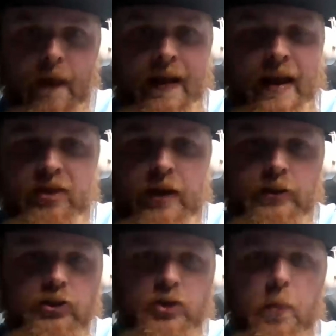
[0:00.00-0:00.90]
And I think
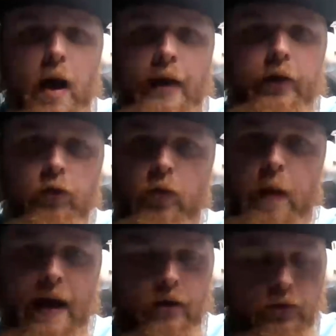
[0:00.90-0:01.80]
it's just a mind over
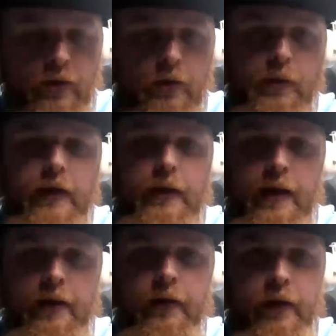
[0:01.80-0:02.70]
matter thing. But
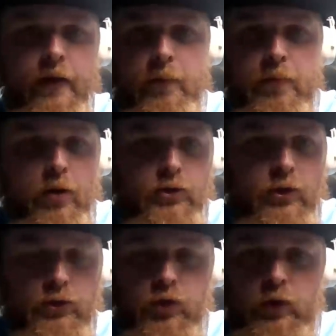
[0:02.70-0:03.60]
again,
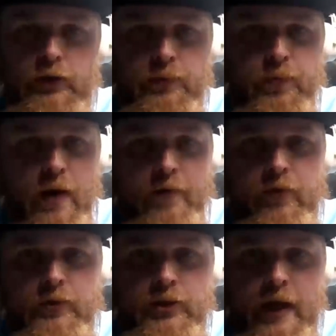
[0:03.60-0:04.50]
personal choice and preference.